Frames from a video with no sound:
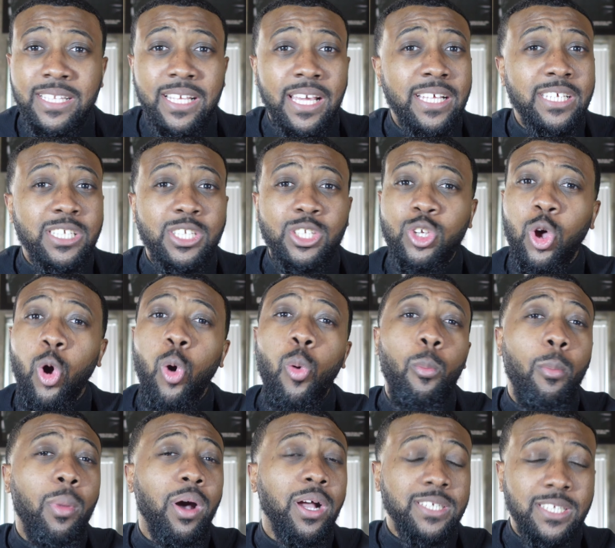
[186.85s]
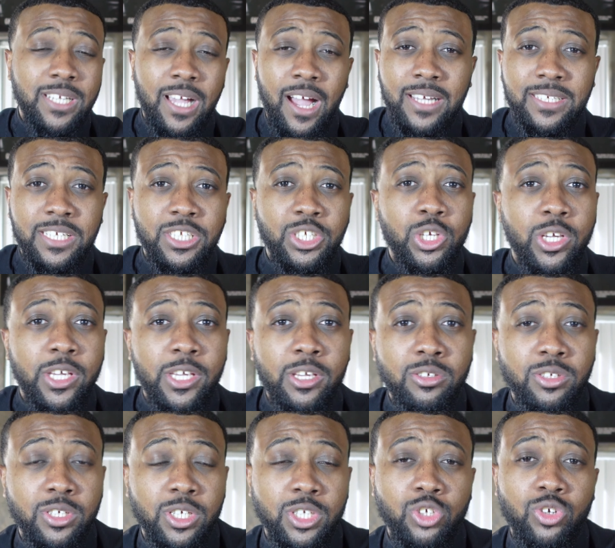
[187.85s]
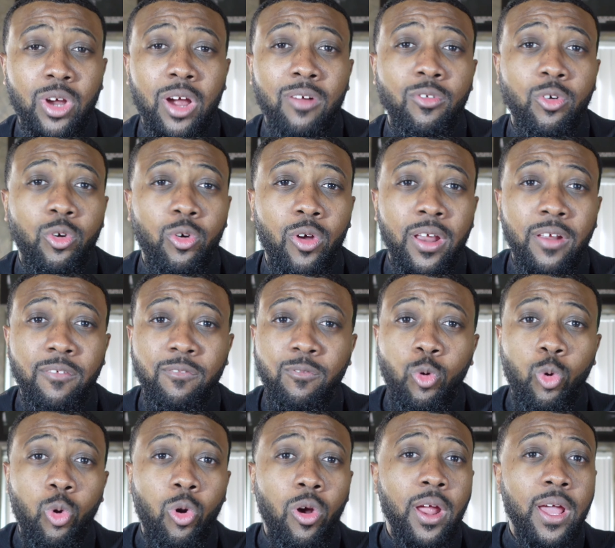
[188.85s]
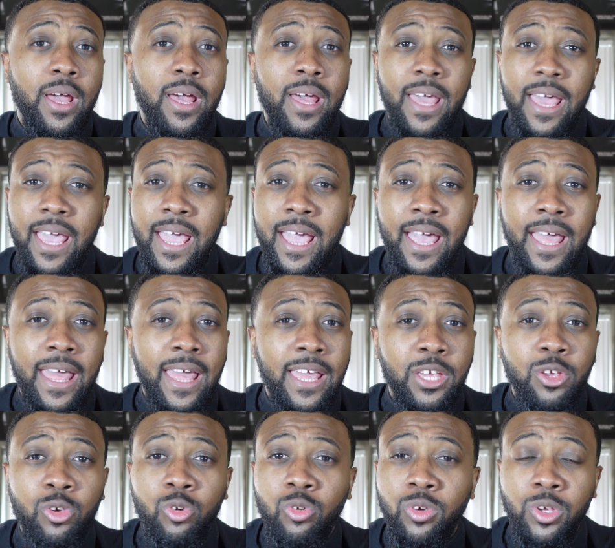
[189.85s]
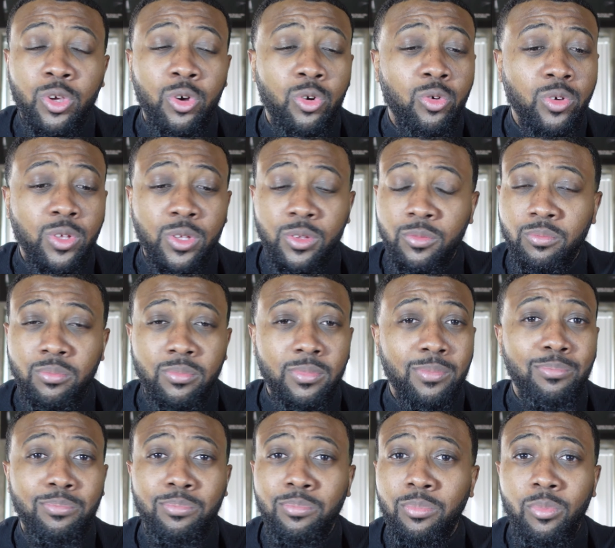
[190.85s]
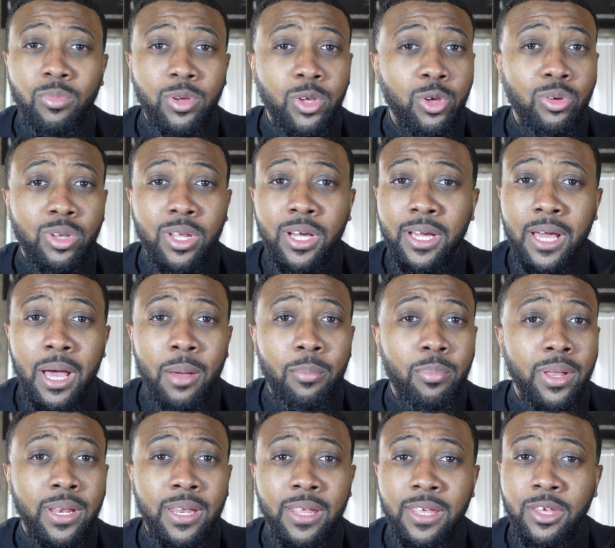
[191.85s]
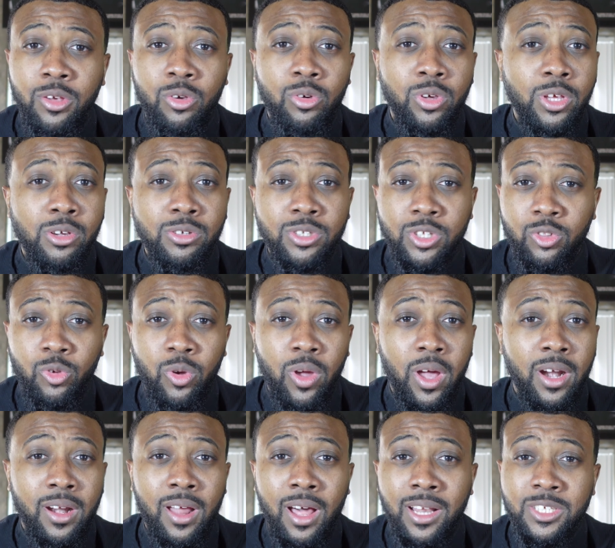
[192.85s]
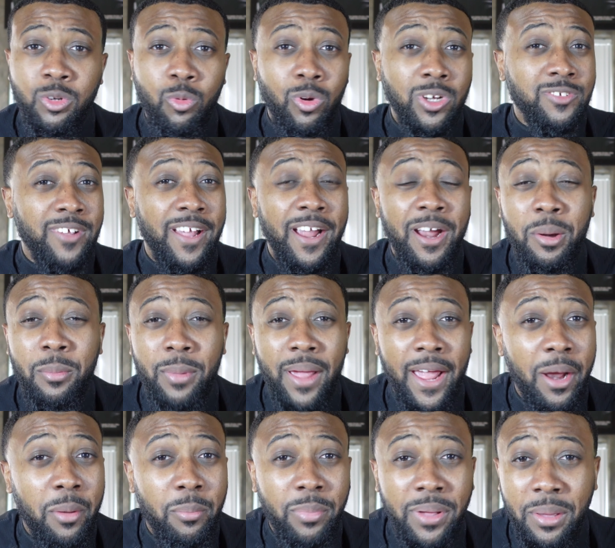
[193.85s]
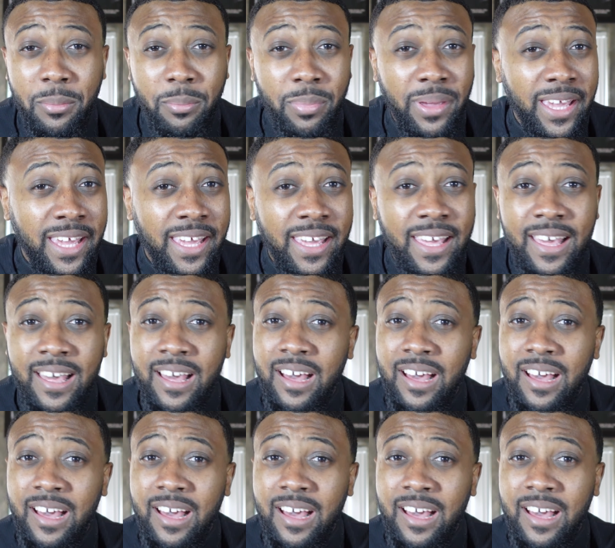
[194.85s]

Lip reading: It's so much, guys, that you can use this travel credit for, and you'll look up and you'll use $300. It works for Airbnb.